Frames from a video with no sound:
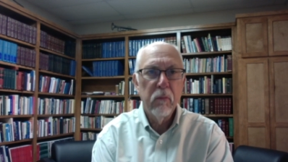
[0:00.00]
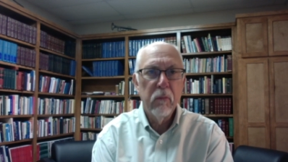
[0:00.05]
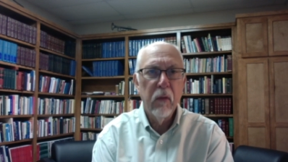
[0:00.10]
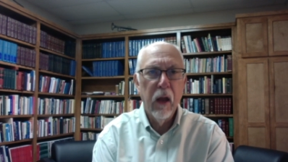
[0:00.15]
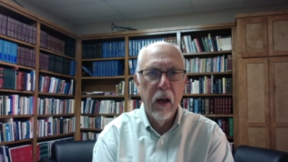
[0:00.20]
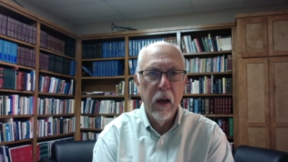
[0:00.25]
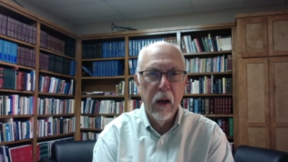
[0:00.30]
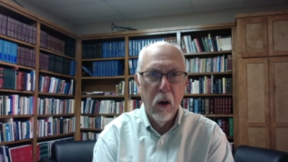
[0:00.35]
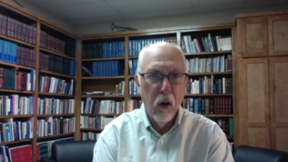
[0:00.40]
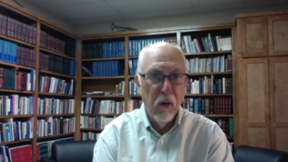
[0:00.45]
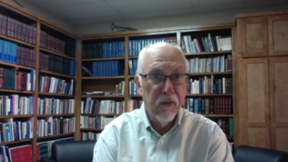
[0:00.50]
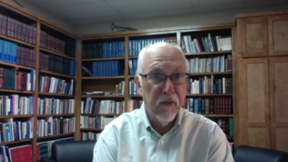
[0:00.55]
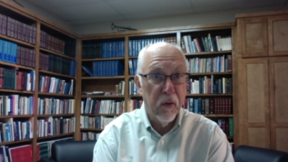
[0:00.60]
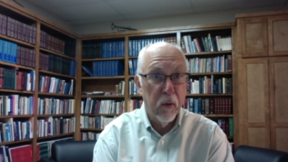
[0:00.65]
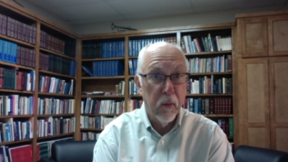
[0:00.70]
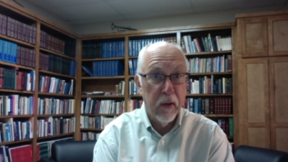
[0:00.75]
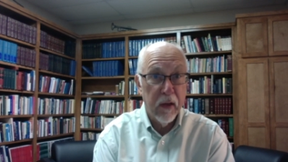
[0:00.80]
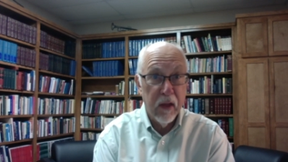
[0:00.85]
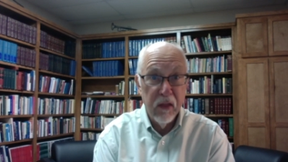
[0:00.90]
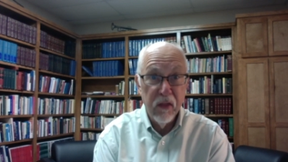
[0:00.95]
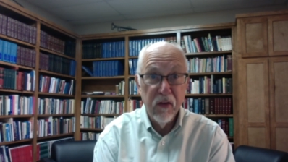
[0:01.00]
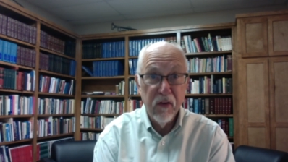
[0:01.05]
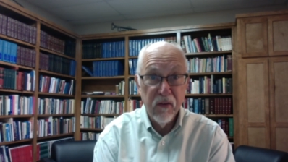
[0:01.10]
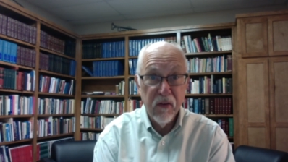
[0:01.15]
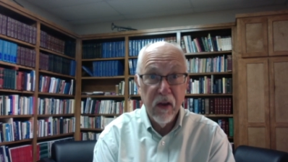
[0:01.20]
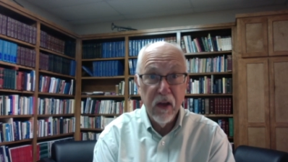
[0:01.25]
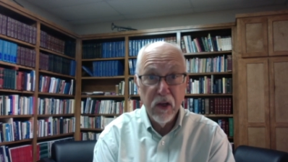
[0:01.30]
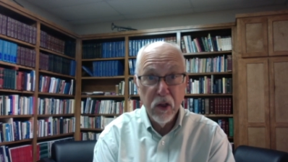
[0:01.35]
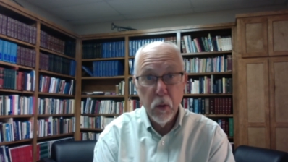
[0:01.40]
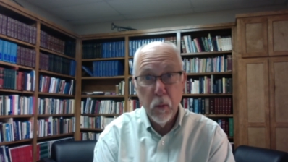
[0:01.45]
uh, also in the
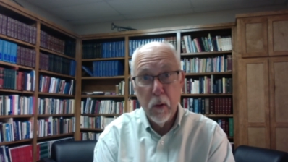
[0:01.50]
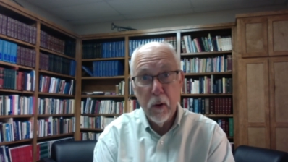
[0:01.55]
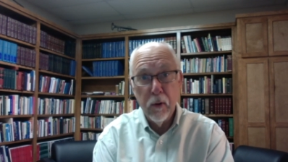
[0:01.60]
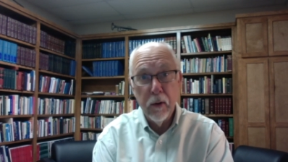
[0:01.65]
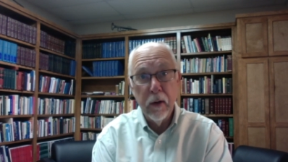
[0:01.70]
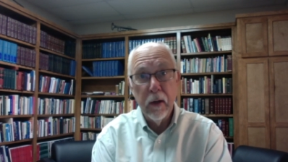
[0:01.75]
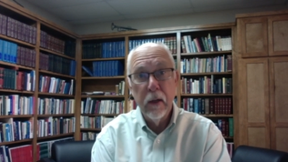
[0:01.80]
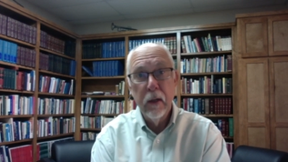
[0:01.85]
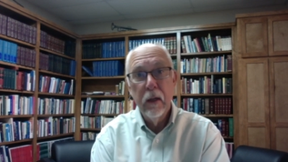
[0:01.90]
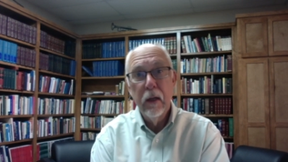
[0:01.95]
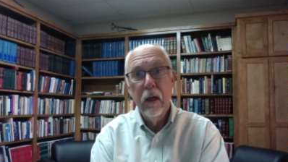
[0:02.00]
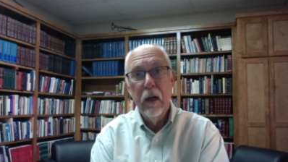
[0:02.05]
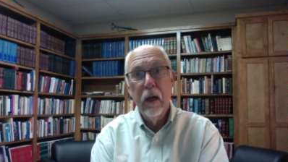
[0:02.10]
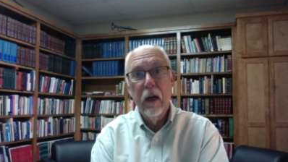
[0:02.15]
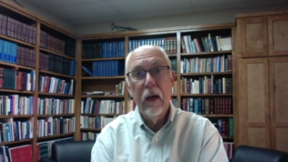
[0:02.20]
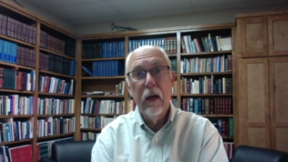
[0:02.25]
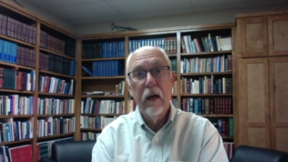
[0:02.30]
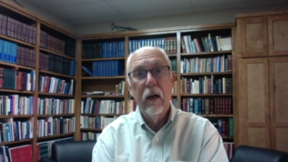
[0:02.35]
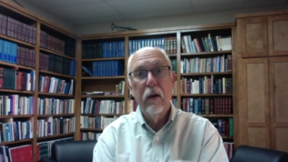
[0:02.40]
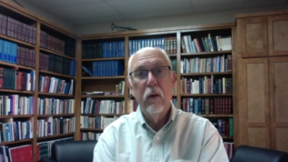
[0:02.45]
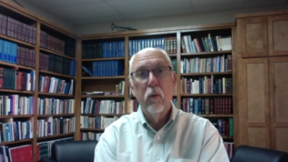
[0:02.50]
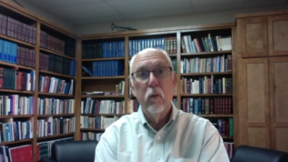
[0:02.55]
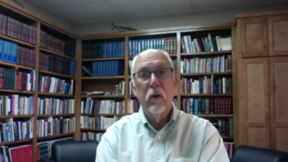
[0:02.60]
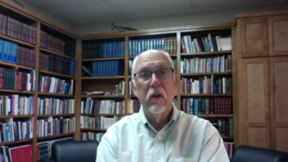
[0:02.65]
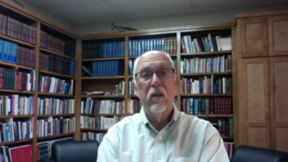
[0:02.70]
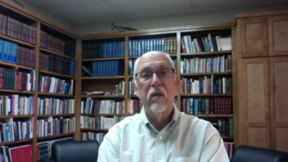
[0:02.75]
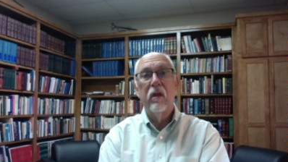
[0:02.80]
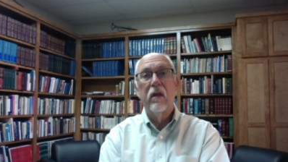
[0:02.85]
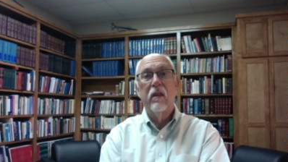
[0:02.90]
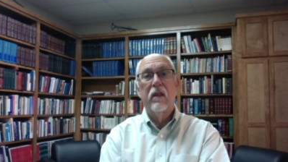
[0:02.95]
sanctuary uh,
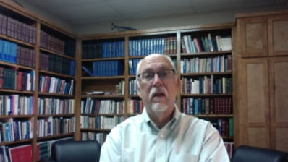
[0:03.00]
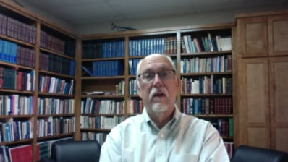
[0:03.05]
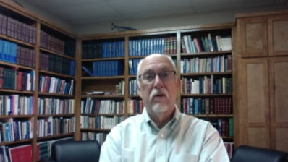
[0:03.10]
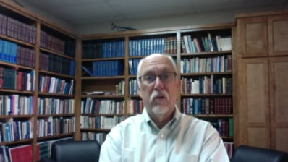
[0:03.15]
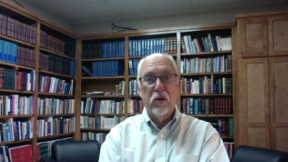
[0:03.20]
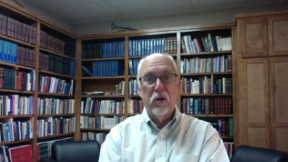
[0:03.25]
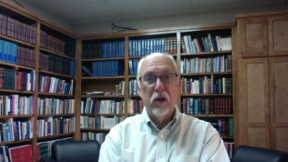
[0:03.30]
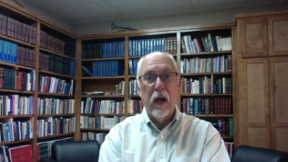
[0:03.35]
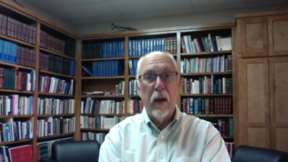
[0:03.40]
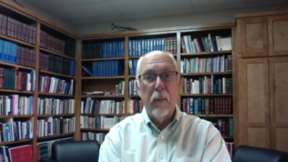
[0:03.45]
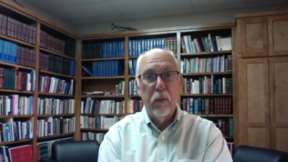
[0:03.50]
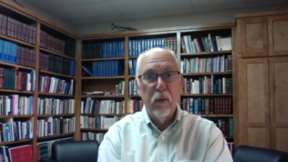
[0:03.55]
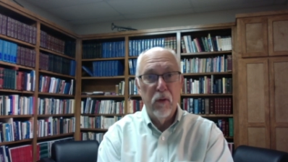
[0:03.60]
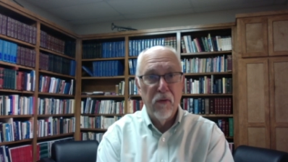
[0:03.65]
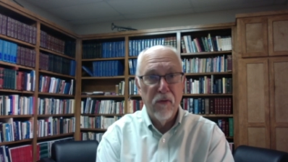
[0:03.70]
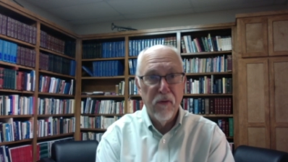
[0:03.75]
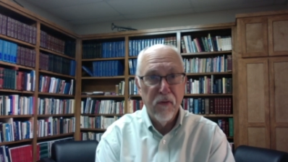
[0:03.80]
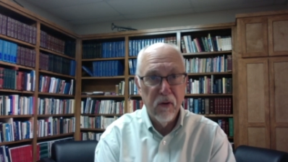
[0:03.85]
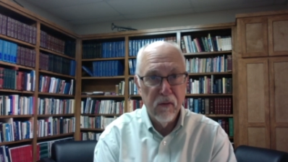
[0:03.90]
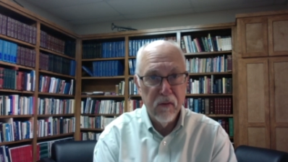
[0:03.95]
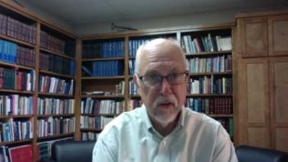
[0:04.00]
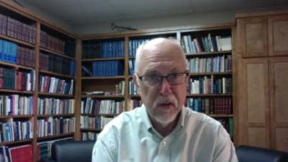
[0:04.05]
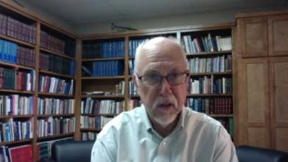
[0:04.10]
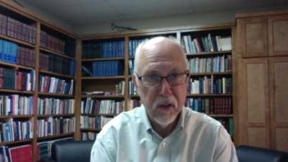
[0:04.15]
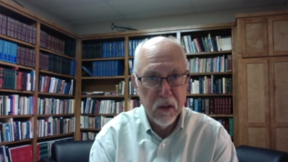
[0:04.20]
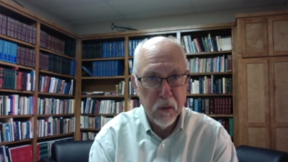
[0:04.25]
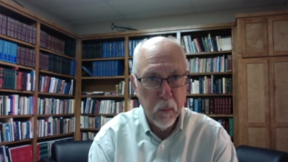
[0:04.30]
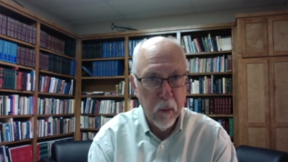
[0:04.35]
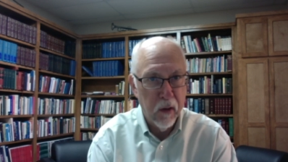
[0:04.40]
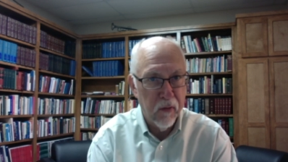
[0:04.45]
with their chapel service
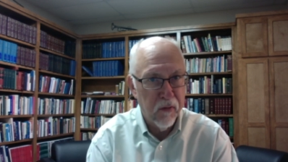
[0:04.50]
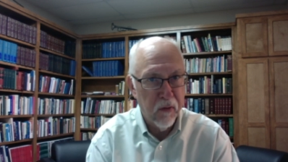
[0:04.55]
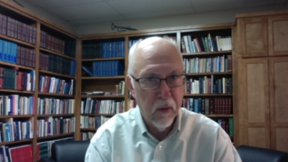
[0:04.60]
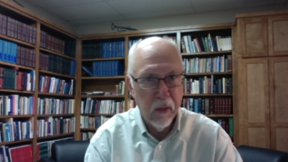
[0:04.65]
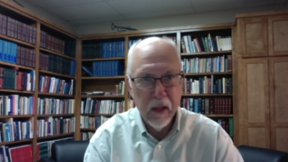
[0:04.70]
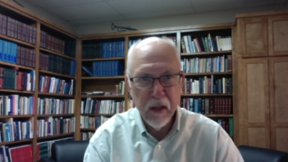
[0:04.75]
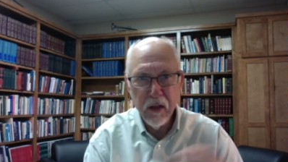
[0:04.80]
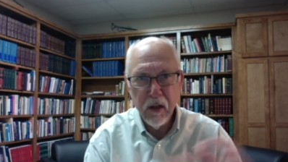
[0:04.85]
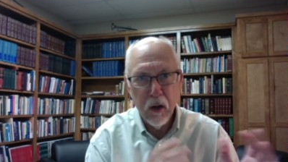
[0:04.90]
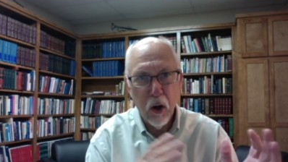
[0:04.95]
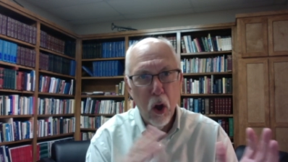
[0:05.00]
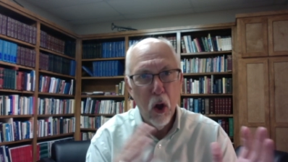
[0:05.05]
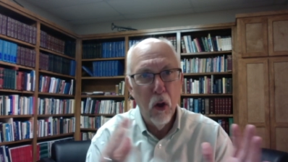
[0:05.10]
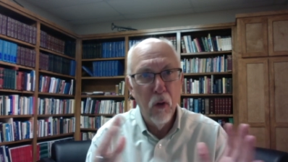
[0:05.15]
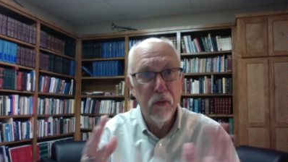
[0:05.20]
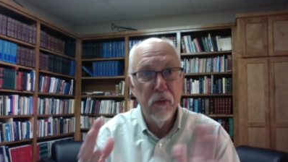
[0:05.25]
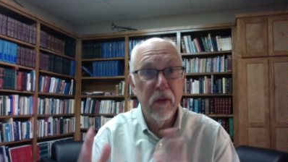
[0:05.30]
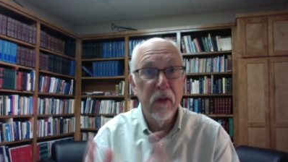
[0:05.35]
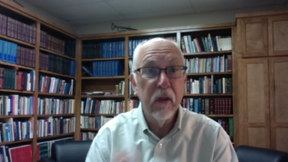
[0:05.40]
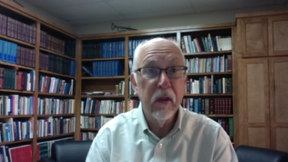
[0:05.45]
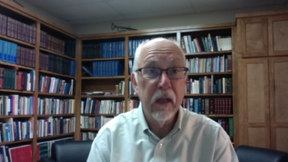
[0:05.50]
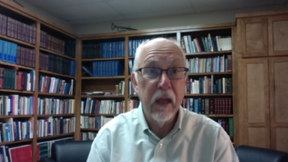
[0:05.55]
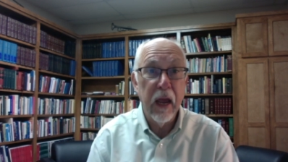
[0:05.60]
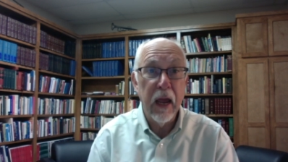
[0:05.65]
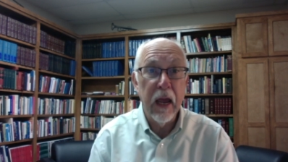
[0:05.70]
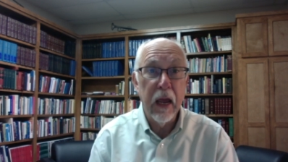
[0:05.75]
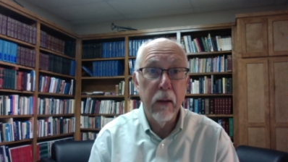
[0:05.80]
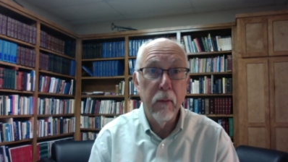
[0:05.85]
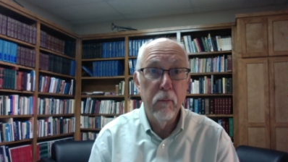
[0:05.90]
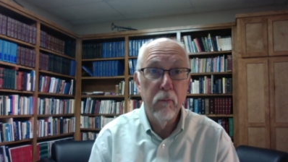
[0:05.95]
as well. So that's an all
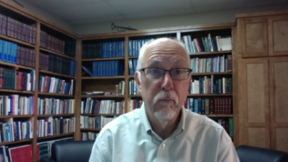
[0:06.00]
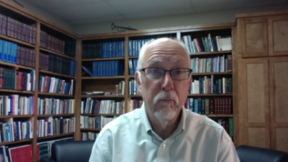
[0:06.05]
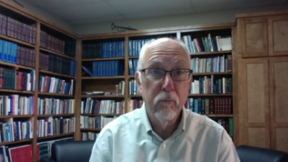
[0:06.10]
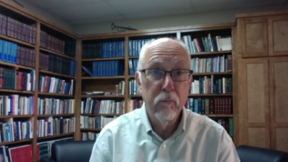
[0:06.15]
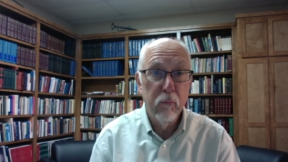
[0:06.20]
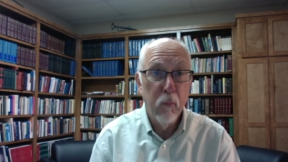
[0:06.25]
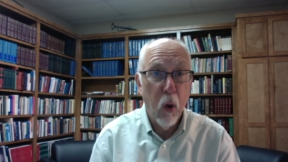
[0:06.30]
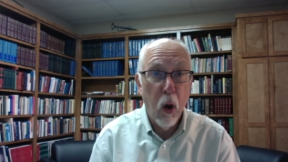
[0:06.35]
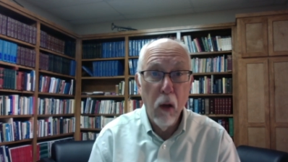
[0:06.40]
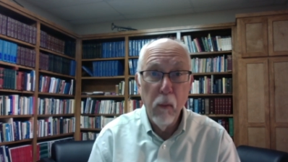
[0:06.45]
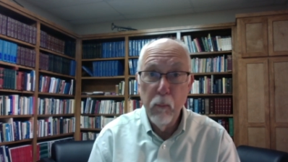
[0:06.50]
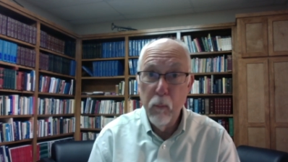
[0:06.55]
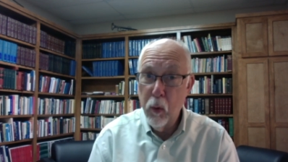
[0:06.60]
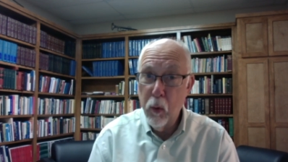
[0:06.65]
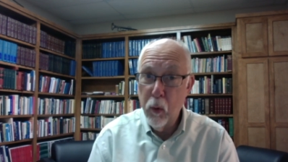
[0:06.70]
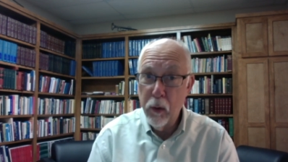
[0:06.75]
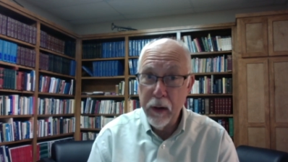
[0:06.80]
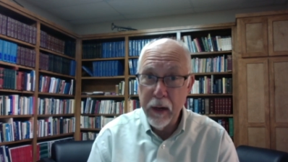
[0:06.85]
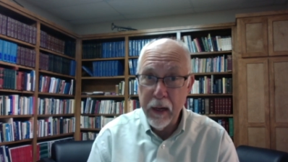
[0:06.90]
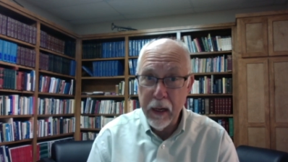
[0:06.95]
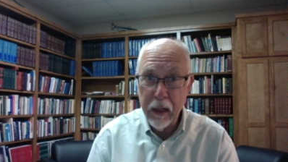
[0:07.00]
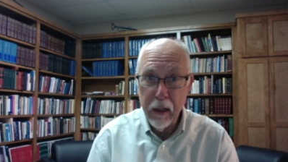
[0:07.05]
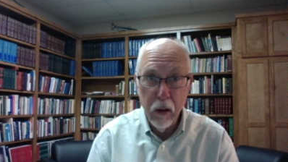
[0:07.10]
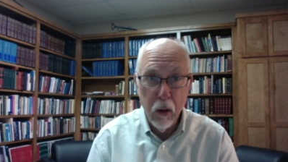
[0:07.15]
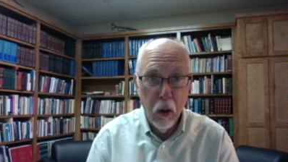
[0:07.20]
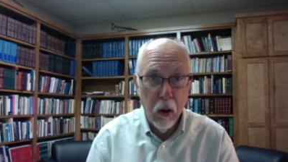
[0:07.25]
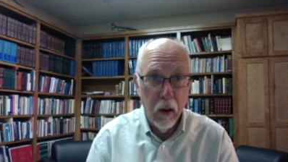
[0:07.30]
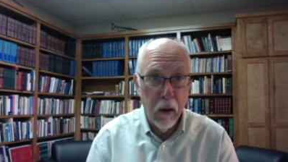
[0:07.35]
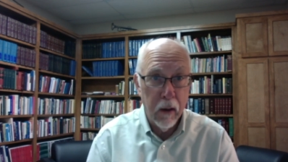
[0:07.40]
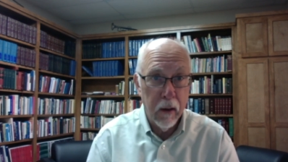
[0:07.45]
day, all morning
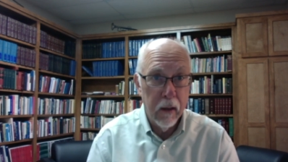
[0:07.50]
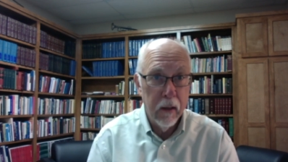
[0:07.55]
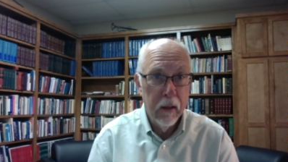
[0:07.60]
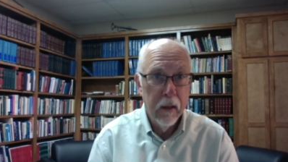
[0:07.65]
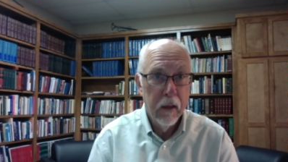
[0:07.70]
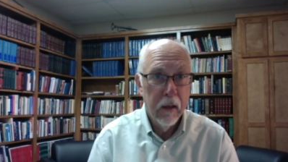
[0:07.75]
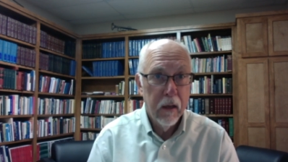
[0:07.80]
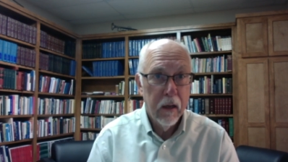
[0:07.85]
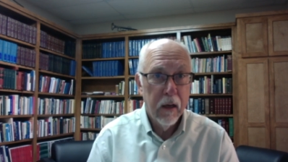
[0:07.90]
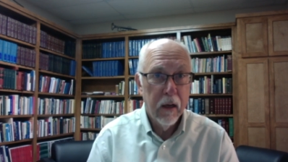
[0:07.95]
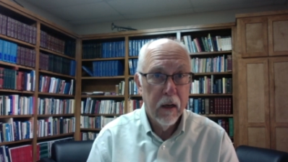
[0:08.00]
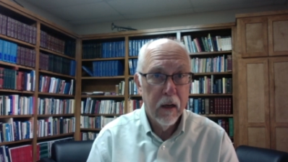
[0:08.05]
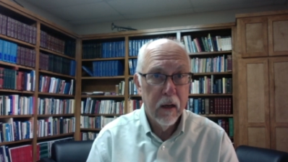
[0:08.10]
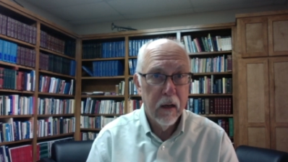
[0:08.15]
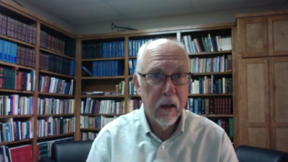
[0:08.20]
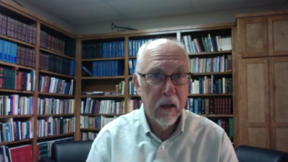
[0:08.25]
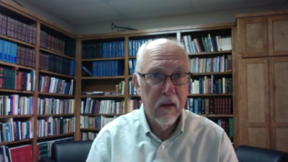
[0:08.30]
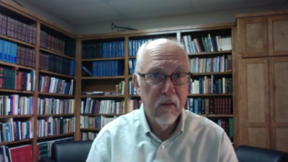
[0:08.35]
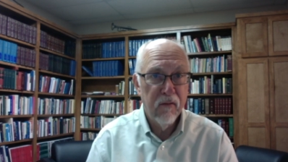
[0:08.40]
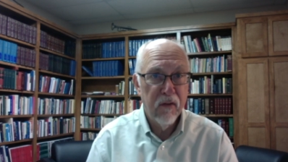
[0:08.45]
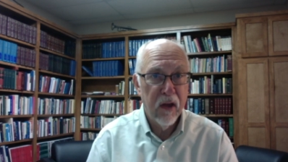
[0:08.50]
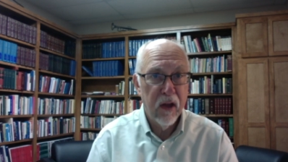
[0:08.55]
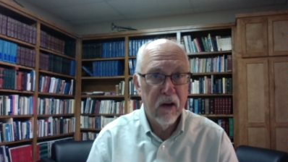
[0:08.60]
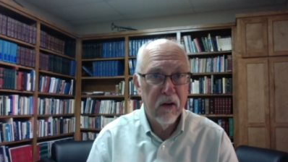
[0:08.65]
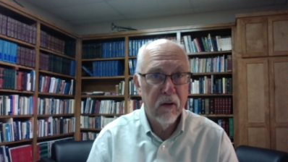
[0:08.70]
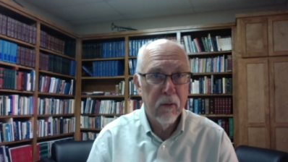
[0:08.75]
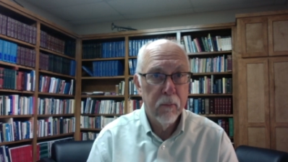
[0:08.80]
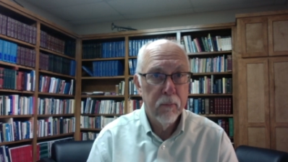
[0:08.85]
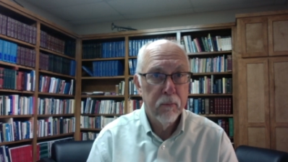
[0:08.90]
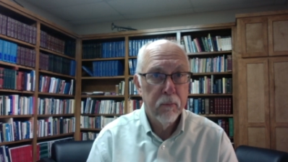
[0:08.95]
long uh, event